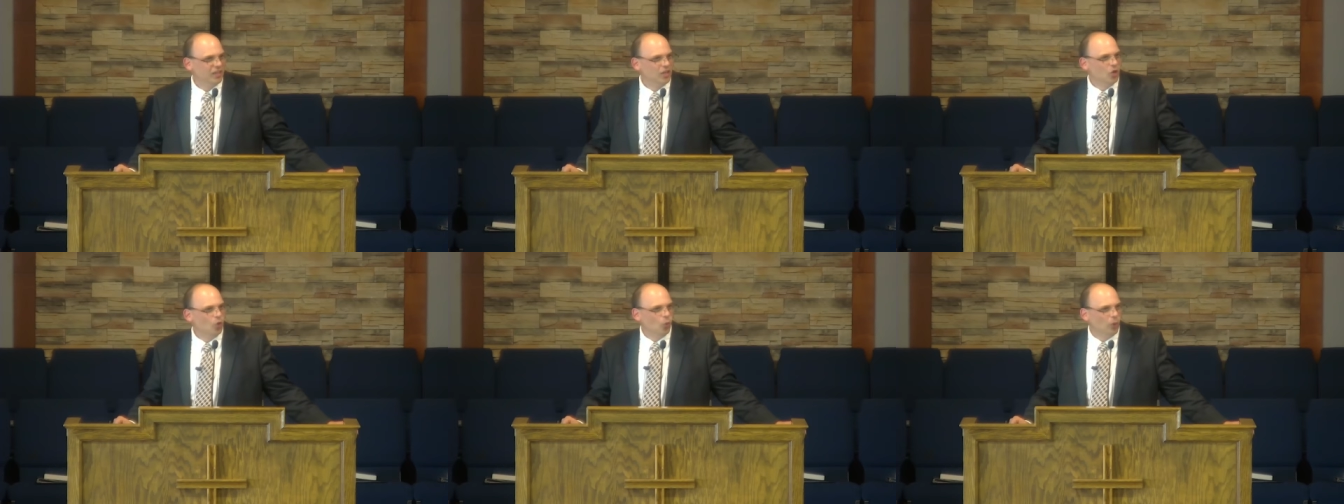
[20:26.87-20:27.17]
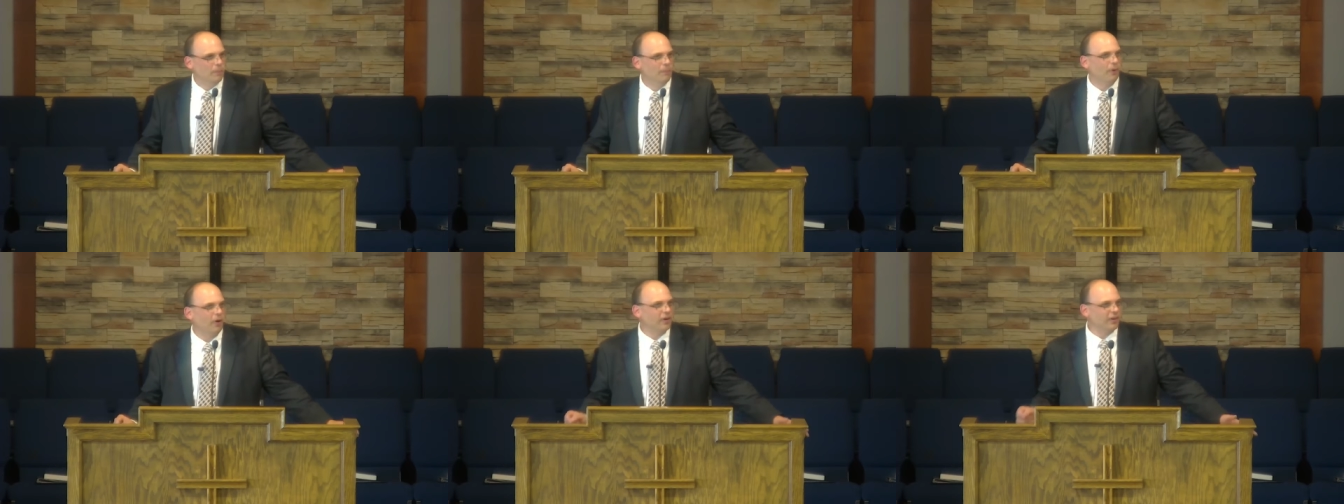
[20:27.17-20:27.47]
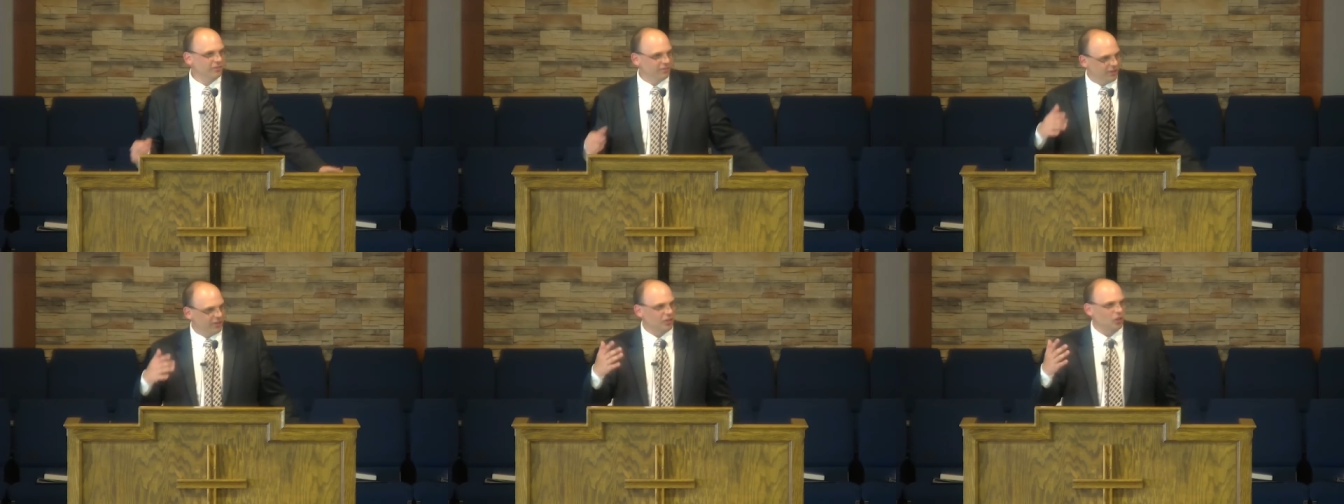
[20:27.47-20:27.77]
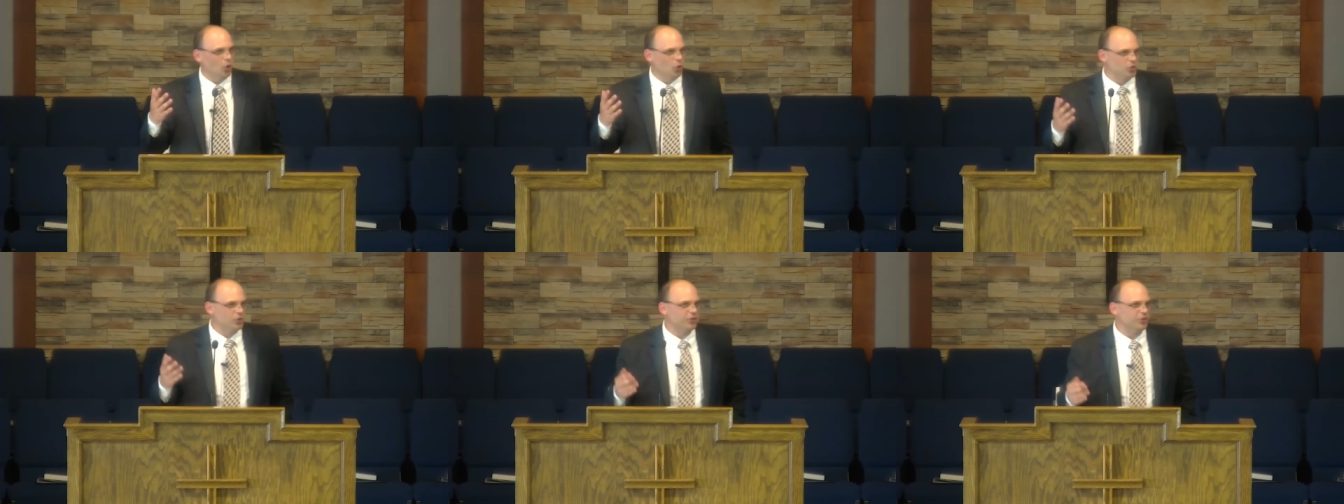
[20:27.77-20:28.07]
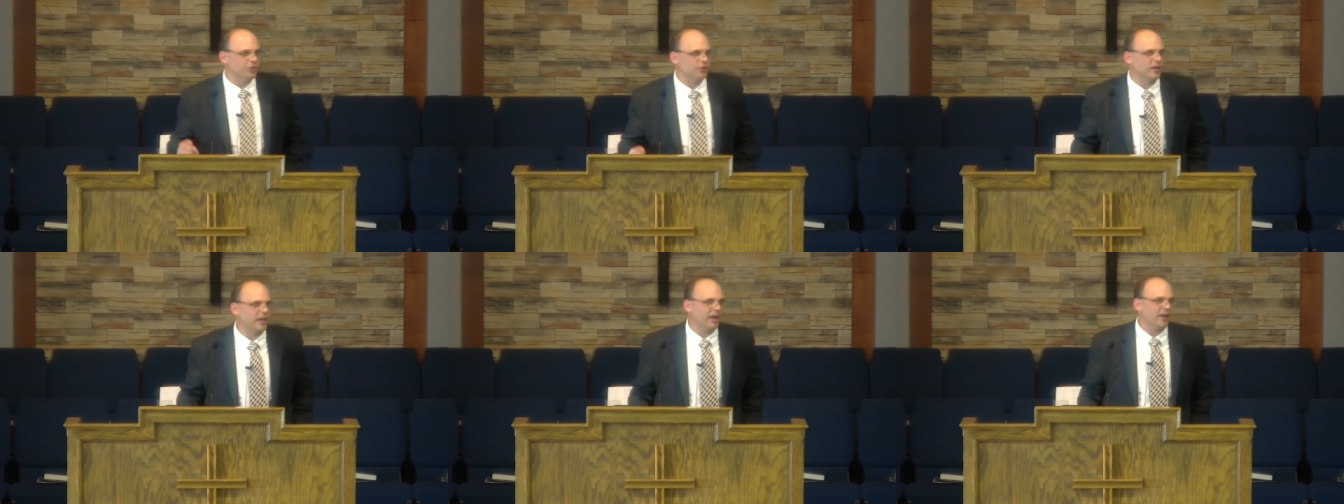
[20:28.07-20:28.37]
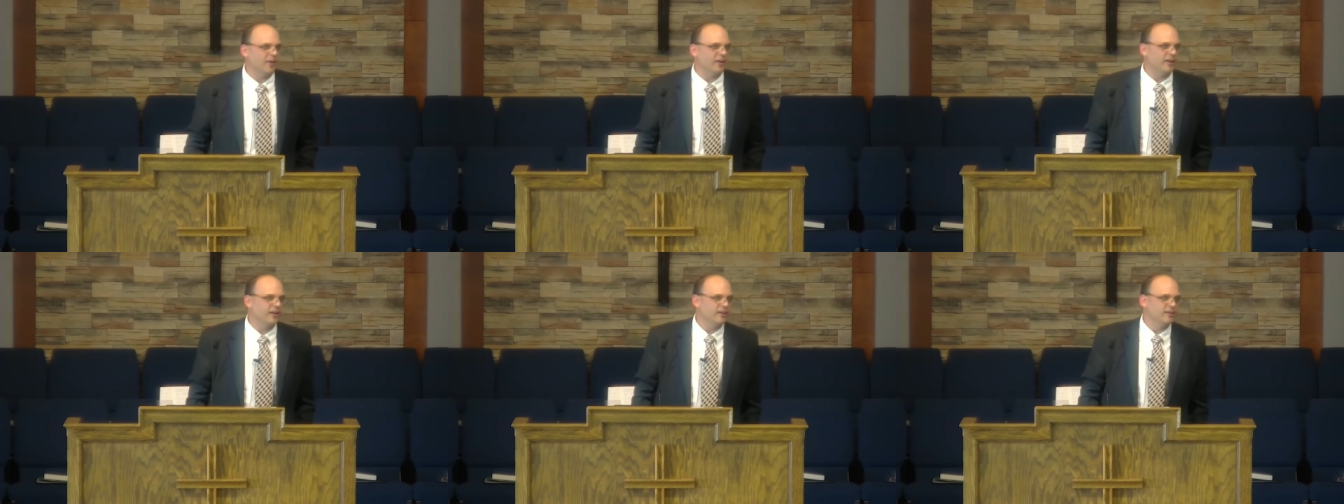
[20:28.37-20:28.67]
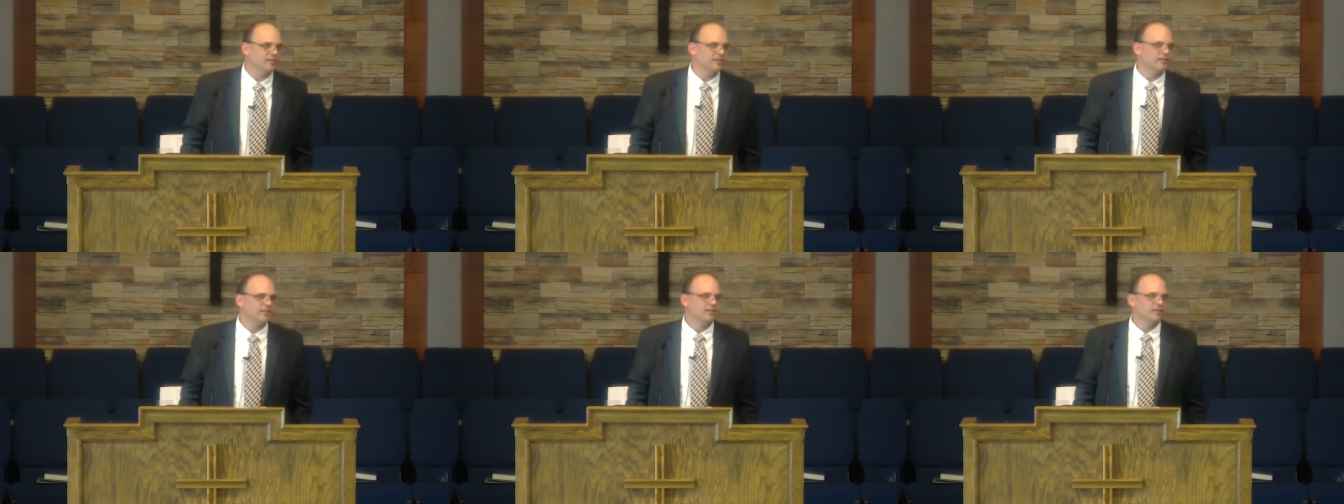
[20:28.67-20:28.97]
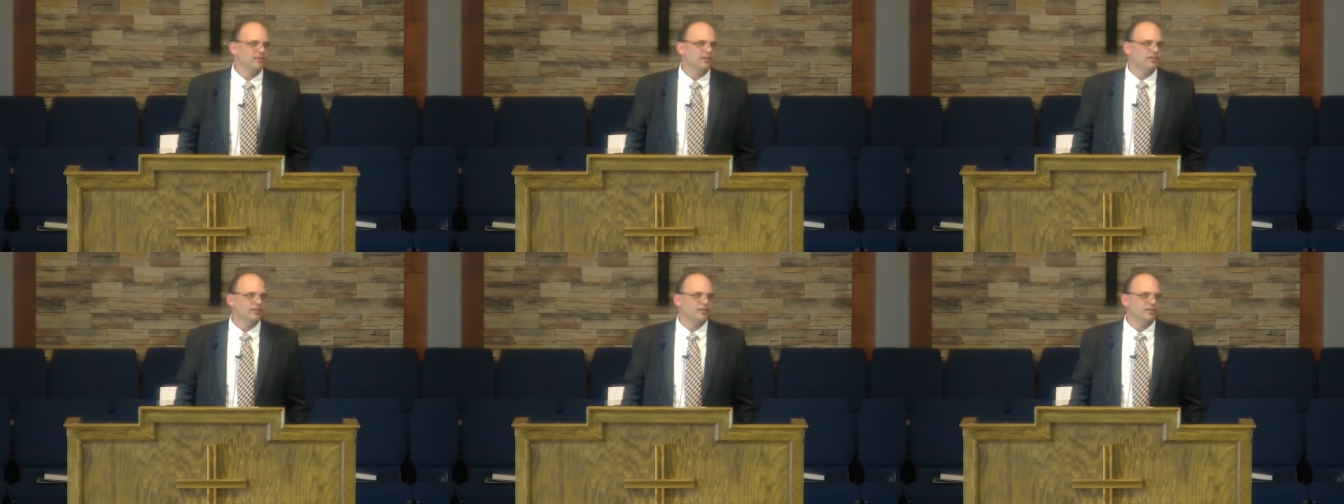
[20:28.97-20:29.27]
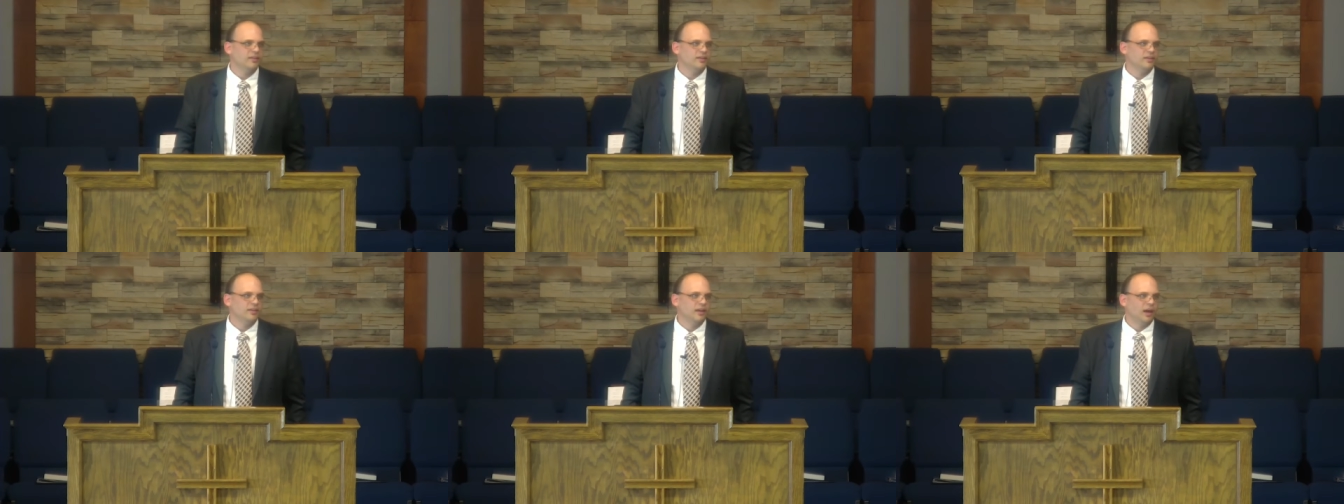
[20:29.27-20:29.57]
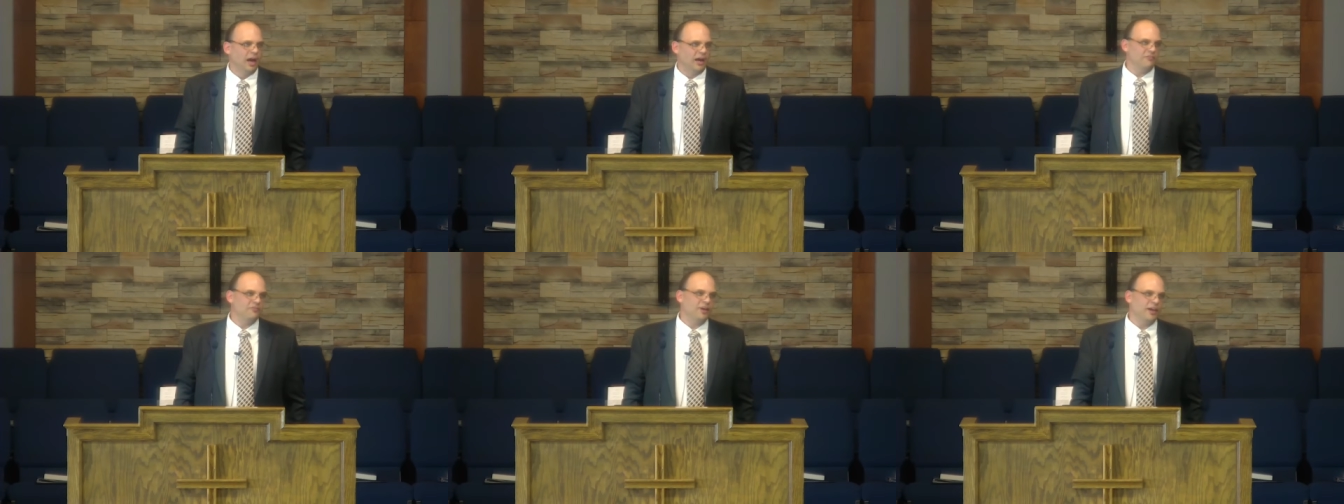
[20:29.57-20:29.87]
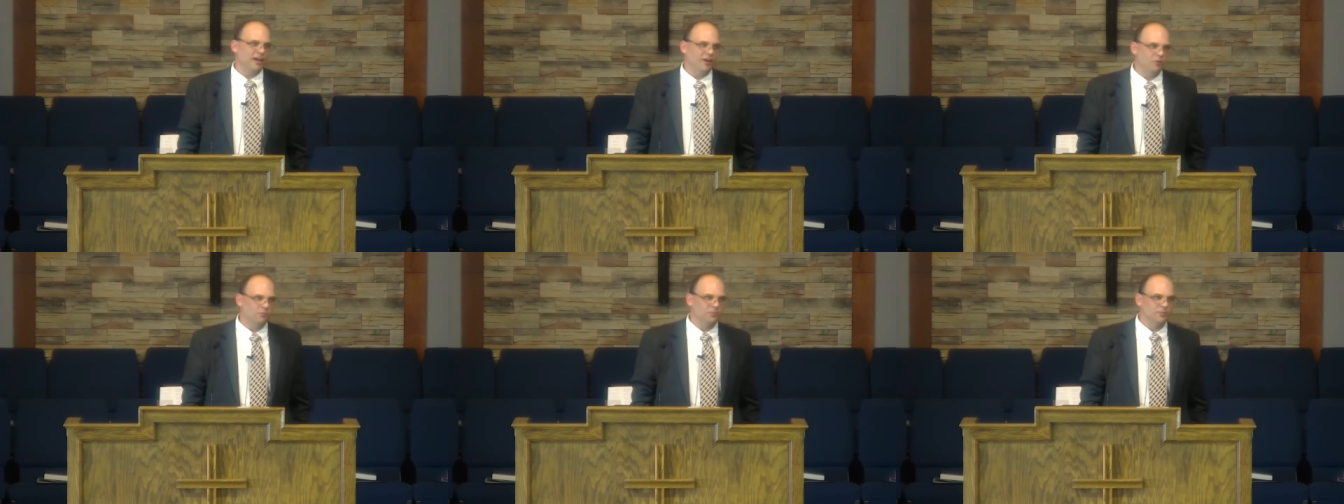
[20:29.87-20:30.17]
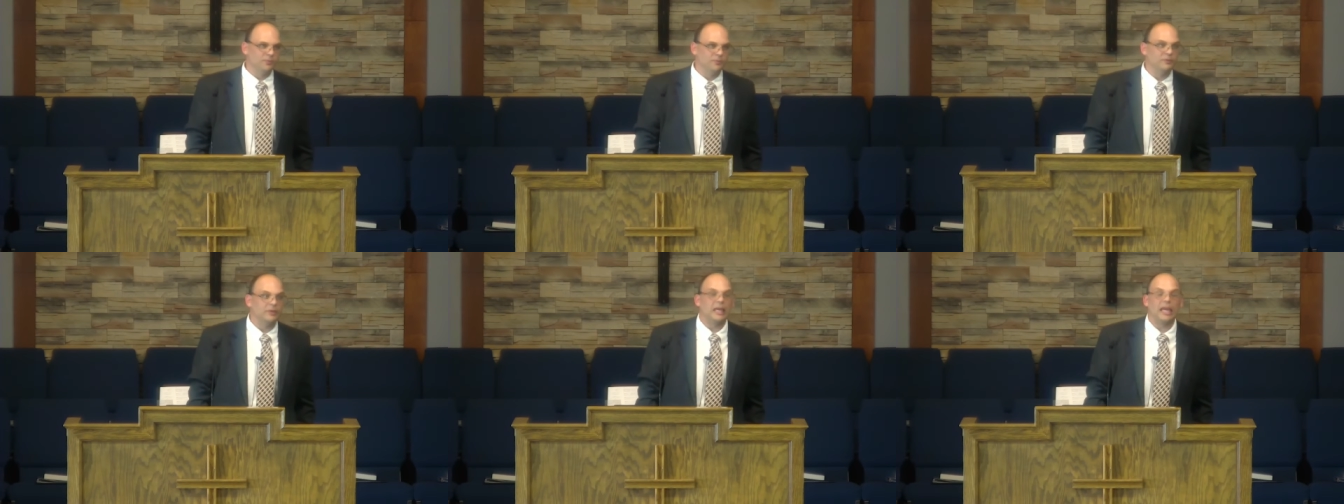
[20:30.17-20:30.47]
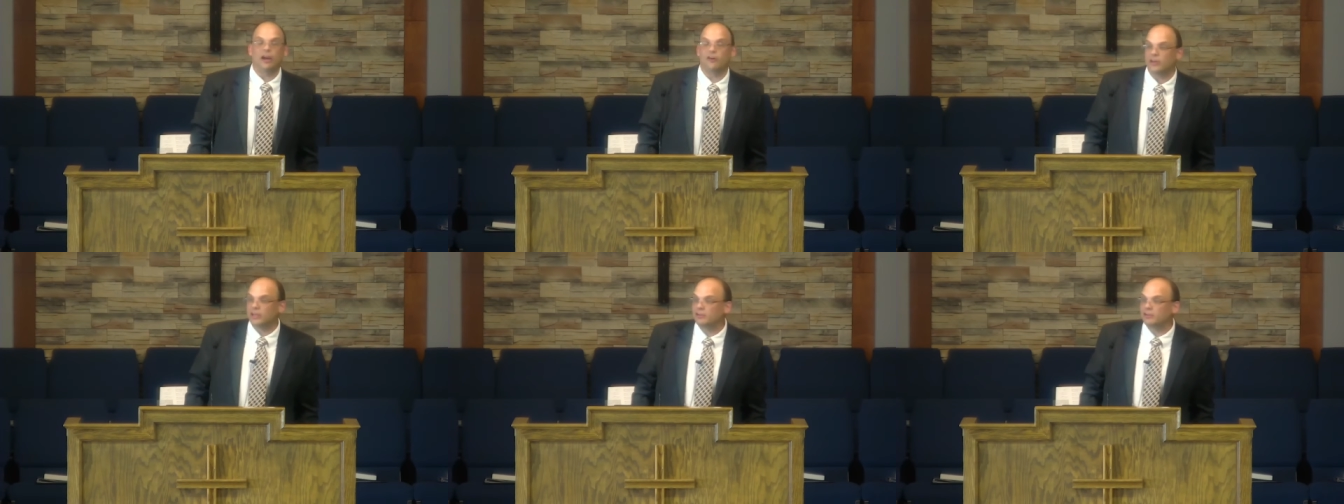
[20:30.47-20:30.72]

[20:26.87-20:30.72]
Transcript: what part of the load do you carry? Sure. I've helped carry